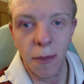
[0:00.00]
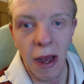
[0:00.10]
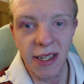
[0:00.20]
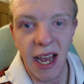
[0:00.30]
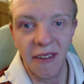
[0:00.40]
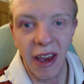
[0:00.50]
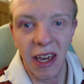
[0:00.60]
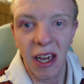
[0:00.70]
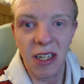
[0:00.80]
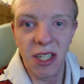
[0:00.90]
about to have
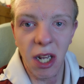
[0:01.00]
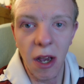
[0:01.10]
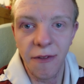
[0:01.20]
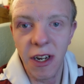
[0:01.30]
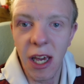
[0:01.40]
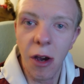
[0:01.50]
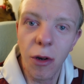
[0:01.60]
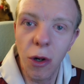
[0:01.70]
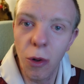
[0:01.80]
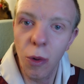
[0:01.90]
a Skype video
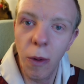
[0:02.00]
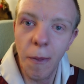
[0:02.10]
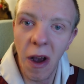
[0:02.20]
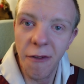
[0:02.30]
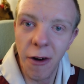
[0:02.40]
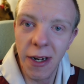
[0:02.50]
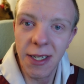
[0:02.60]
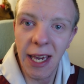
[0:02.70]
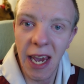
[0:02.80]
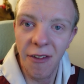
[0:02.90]
call with my friend
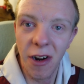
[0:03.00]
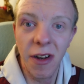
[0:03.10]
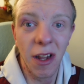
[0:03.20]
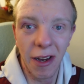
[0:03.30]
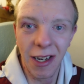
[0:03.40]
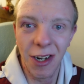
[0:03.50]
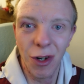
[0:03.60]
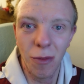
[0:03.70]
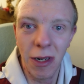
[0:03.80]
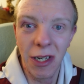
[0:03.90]
Kieran, like I
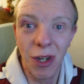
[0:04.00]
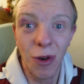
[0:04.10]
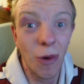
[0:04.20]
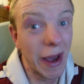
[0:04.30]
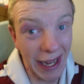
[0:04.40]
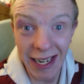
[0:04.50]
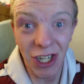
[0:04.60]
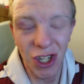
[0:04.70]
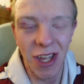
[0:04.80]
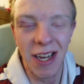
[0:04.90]
normally do
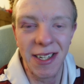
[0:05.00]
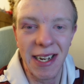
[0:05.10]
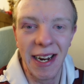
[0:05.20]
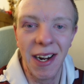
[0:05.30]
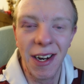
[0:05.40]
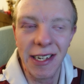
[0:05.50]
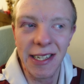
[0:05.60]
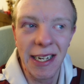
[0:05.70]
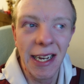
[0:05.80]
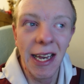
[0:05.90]
each Thursday
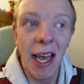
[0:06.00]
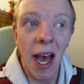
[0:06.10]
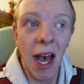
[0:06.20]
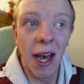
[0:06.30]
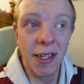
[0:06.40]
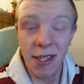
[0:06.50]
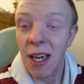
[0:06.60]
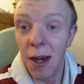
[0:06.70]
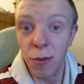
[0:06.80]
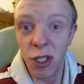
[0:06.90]
night. Uh, so
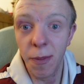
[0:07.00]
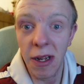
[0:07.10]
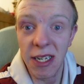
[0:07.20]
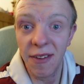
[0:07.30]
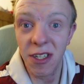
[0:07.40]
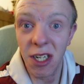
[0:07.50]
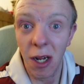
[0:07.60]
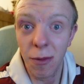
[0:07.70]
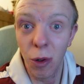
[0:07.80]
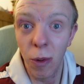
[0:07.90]
yeah, I'm just about to have a
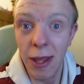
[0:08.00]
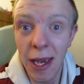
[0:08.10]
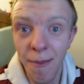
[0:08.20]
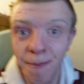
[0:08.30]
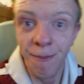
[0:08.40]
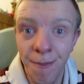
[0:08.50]
Skype call with him.